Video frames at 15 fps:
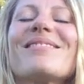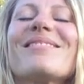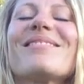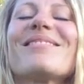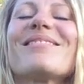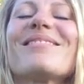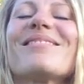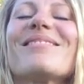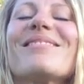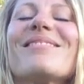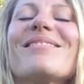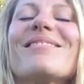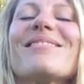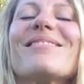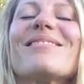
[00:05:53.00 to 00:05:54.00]

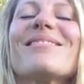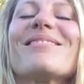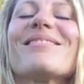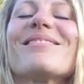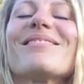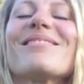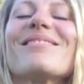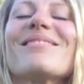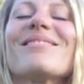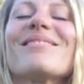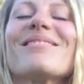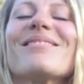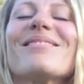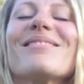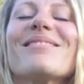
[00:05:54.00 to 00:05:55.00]

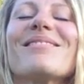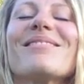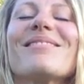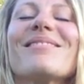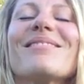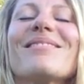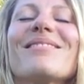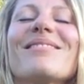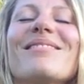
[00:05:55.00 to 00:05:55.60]
[no speech]